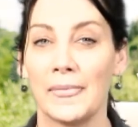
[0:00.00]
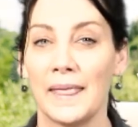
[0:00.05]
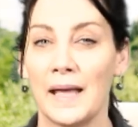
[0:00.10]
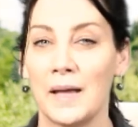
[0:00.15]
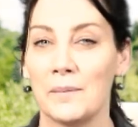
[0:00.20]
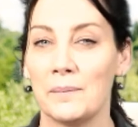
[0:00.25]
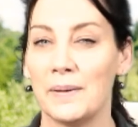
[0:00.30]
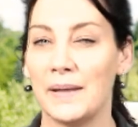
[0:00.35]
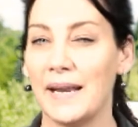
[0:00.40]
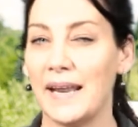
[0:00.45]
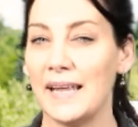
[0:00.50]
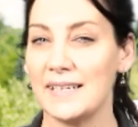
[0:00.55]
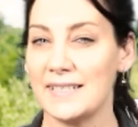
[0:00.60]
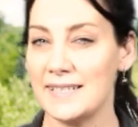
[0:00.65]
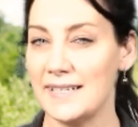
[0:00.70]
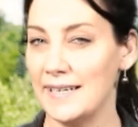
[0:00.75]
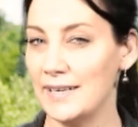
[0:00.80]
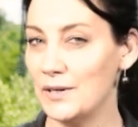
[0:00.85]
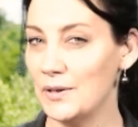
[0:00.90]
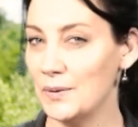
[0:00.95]
But
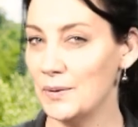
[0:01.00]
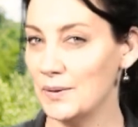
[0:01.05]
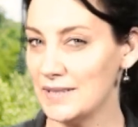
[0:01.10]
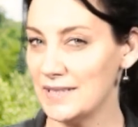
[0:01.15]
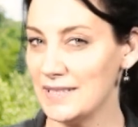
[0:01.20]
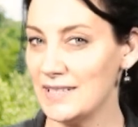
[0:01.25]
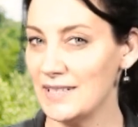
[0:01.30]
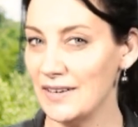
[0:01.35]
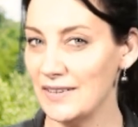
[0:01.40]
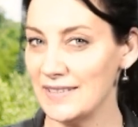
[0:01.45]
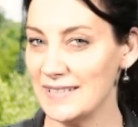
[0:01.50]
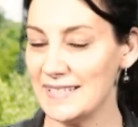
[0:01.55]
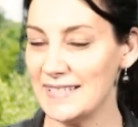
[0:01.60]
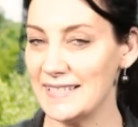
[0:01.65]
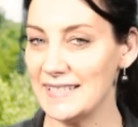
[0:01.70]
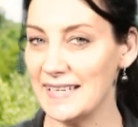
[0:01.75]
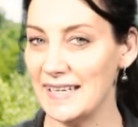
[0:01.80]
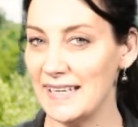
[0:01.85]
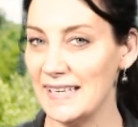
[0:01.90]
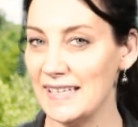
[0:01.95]
actually courts don't
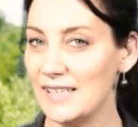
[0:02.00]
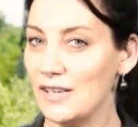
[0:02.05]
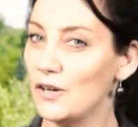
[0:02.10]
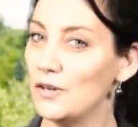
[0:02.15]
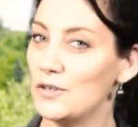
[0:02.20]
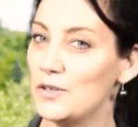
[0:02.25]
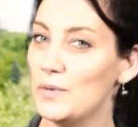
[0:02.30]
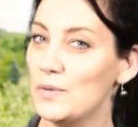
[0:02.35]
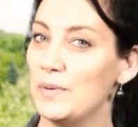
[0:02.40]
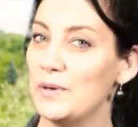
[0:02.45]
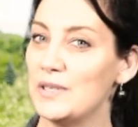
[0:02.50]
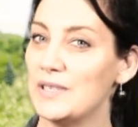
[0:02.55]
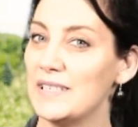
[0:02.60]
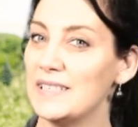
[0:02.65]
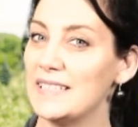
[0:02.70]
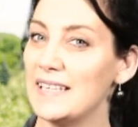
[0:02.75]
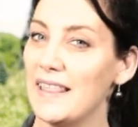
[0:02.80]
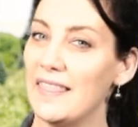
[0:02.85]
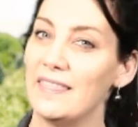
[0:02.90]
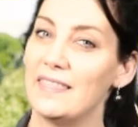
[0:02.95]
see
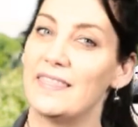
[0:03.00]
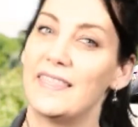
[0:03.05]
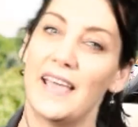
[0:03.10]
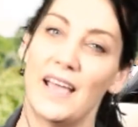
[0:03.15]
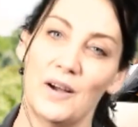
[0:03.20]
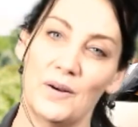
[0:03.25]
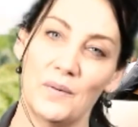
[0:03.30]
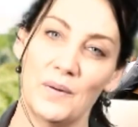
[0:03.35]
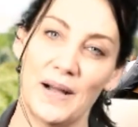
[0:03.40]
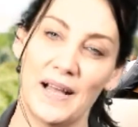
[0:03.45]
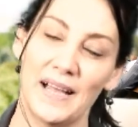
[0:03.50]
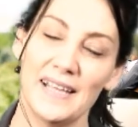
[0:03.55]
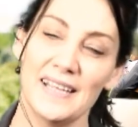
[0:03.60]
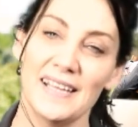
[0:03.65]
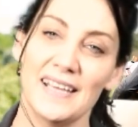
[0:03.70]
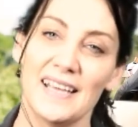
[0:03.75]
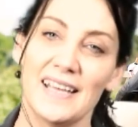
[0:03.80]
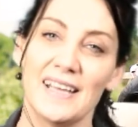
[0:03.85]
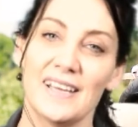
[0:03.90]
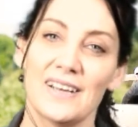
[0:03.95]
contributions in that way.
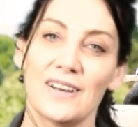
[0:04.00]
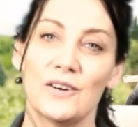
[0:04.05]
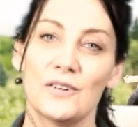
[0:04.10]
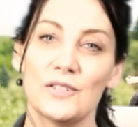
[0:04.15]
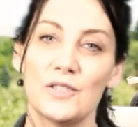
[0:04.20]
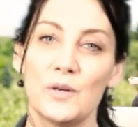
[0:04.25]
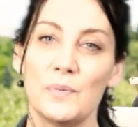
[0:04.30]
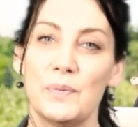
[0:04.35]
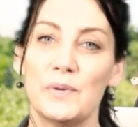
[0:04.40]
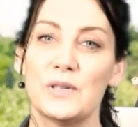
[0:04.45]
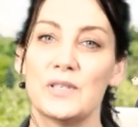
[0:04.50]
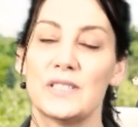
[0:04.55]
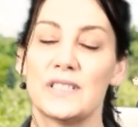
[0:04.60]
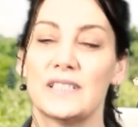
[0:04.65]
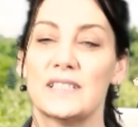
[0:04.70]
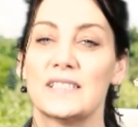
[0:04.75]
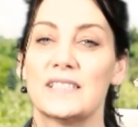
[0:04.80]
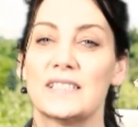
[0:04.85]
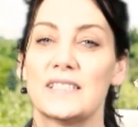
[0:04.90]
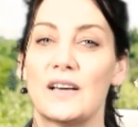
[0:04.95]

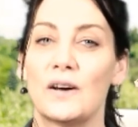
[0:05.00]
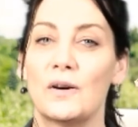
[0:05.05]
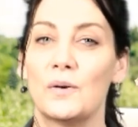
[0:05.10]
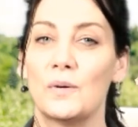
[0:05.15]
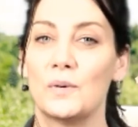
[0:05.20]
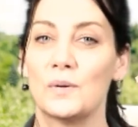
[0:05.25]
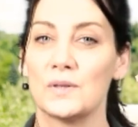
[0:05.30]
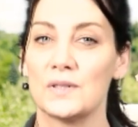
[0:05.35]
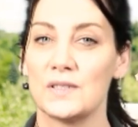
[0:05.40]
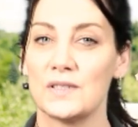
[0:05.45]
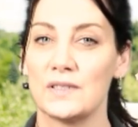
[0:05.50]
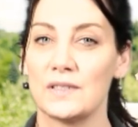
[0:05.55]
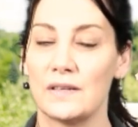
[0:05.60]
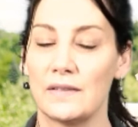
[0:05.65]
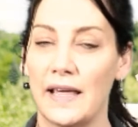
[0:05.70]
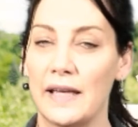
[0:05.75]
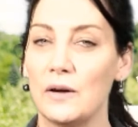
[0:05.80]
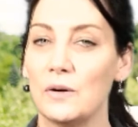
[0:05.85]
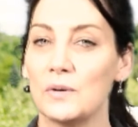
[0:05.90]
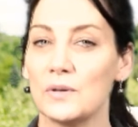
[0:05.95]
Contributions
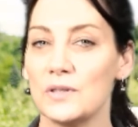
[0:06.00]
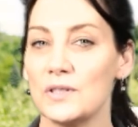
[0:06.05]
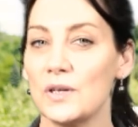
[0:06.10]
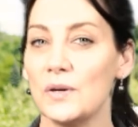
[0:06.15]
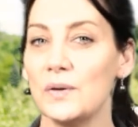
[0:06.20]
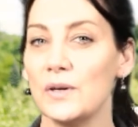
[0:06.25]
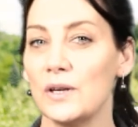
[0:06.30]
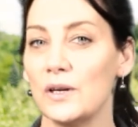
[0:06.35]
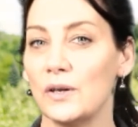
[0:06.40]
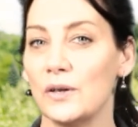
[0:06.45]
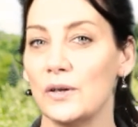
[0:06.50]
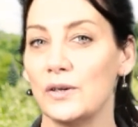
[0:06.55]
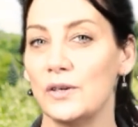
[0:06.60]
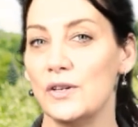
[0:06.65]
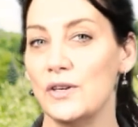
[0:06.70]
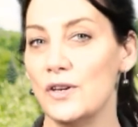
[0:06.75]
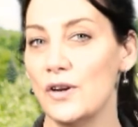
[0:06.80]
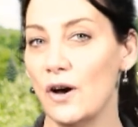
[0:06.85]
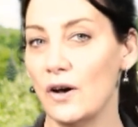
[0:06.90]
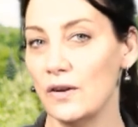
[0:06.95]
also include
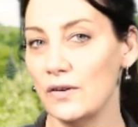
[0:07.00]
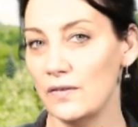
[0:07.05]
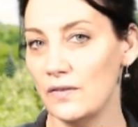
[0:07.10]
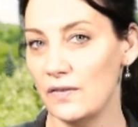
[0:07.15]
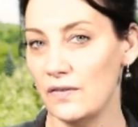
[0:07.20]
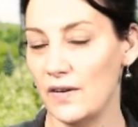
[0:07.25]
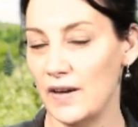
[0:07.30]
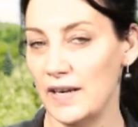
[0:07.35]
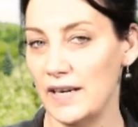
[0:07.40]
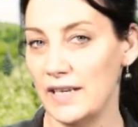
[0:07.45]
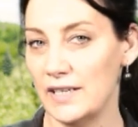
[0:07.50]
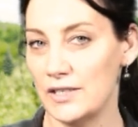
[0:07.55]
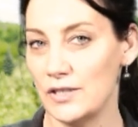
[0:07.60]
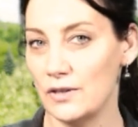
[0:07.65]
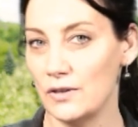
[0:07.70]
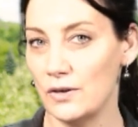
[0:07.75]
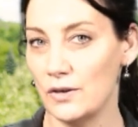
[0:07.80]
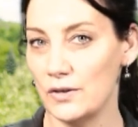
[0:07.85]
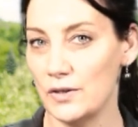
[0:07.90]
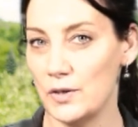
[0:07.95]

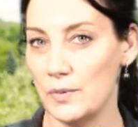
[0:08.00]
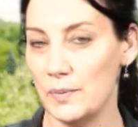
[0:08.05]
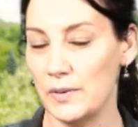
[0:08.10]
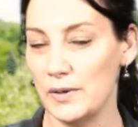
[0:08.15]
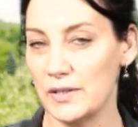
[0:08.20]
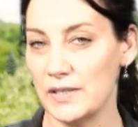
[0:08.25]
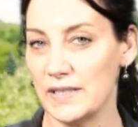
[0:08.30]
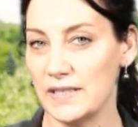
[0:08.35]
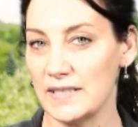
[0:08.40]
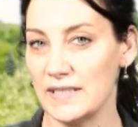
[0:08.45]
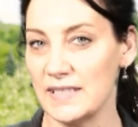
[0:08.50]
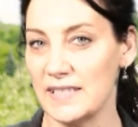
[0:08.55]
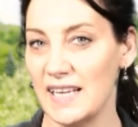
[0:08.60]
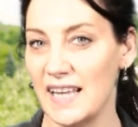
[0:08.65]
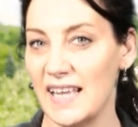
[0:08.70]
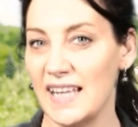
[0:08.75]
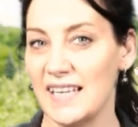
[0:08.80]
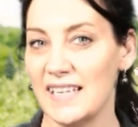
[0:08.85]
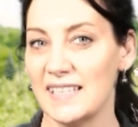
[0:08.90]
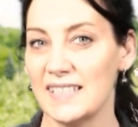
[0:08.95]
non-financial contributions,
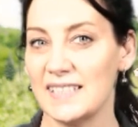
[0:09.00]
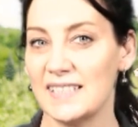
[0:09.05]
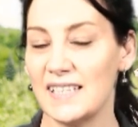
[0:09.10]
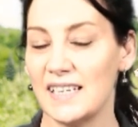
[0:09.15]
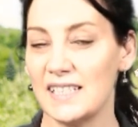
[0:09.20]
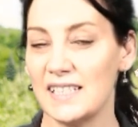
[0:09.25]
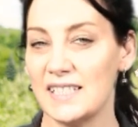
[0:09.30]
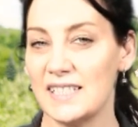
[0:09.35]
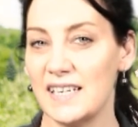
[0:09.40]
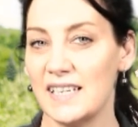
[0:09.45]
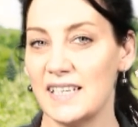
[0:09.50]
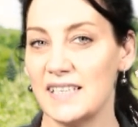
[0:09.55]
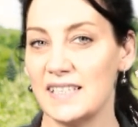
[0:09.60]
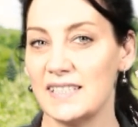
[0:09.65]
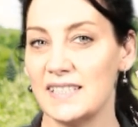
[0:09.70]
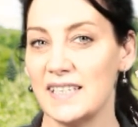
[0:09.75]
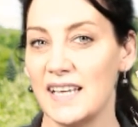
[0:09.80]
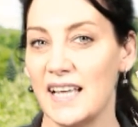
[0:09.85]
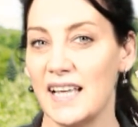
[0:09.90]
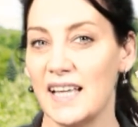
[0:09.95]
such
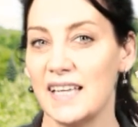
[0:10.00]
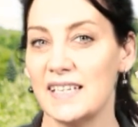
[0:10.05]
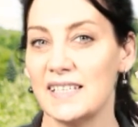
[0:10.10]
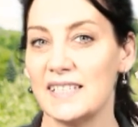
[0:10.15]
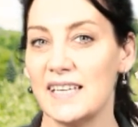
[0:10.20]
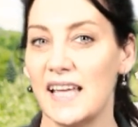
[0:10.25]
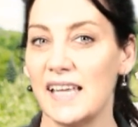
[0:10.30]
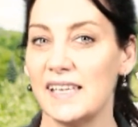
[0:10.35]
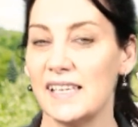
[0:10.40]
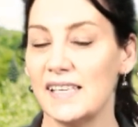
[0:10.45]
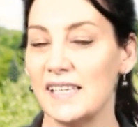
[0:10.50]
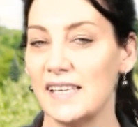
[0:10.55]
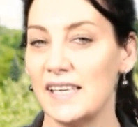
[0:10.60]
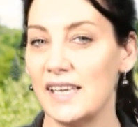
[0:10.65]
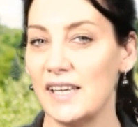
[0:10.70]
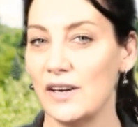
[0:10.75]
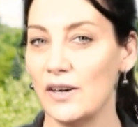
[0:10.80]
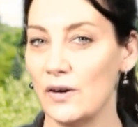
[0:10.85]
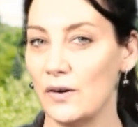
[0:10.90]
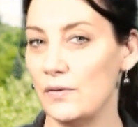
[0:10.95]
as taking
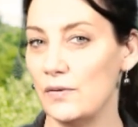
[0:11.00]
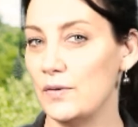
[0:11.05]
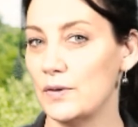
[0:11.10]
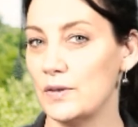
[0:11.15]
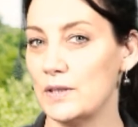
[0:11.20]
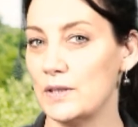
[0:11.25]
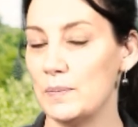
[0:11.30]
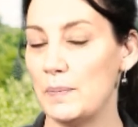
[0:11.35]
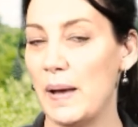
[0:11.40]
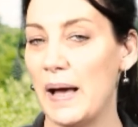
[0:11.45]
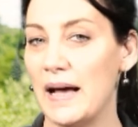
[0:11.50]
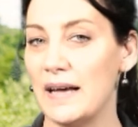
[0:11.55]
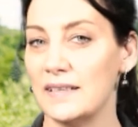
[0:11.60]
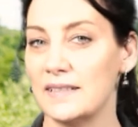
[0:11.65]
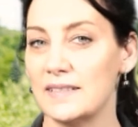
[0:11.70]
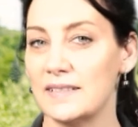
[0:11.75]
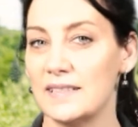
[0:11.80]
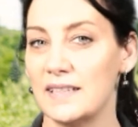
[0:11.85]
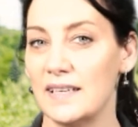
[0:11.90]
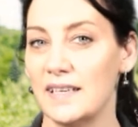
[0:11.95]
care of your
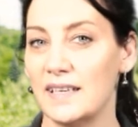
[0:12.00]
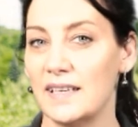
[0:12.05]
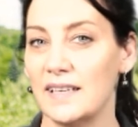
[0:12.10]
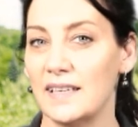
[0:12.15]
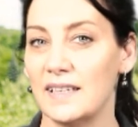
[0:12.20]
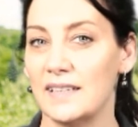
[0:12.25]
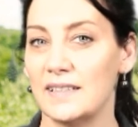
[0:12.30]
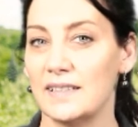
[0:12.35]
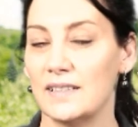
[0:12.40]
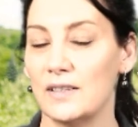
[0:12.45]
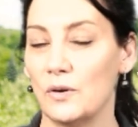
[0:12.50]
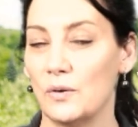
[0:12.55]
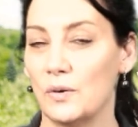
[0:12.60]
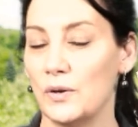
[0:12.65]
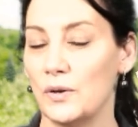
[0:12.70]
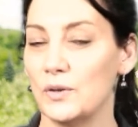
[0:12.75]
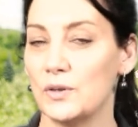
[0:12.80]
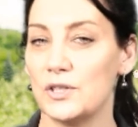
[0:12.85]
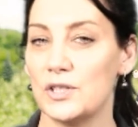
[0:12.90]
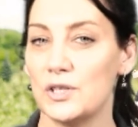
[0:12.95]
spouse or
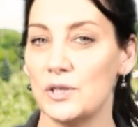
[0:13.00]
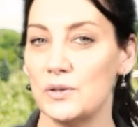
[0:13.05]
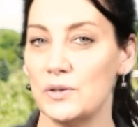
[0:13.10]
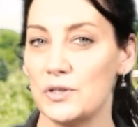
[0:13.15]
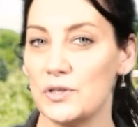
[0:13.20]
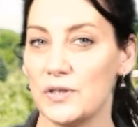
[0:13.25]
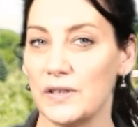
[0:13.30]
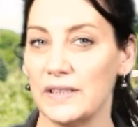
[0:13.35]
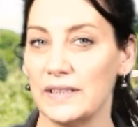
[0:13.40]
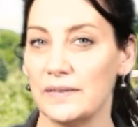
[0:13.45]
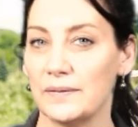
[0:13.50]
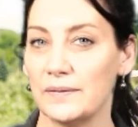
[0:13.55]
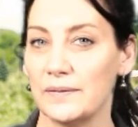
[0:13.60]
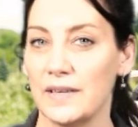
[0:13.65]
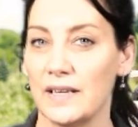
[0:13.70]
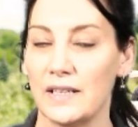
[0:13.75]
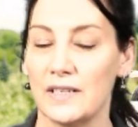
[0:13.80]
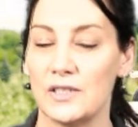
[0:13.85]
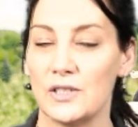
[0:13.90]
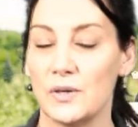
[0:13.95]
your children,
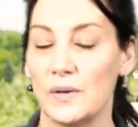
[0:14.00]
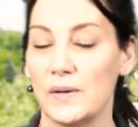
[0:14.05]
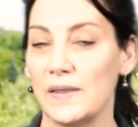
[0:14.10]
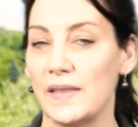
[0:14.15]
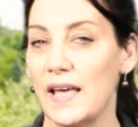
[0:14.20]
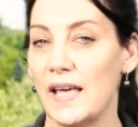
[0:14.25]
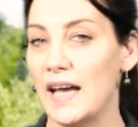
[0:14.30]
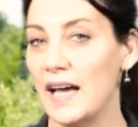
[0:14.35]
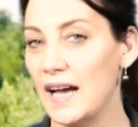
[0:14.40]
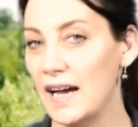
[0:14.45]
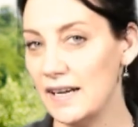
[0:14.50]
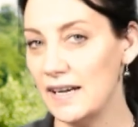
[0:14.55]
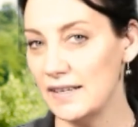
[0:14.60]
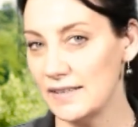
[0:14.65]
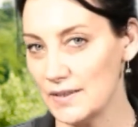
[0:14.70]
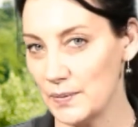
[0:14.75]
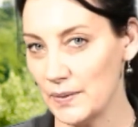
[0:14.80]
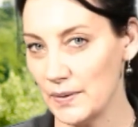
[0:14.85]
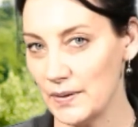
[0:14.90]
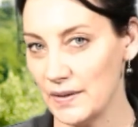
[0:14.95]
doing the
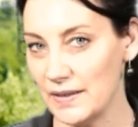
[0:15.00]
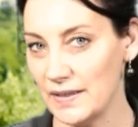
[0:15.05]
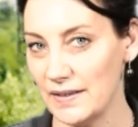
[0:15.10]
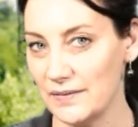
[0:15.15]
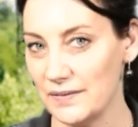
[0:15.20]
housework.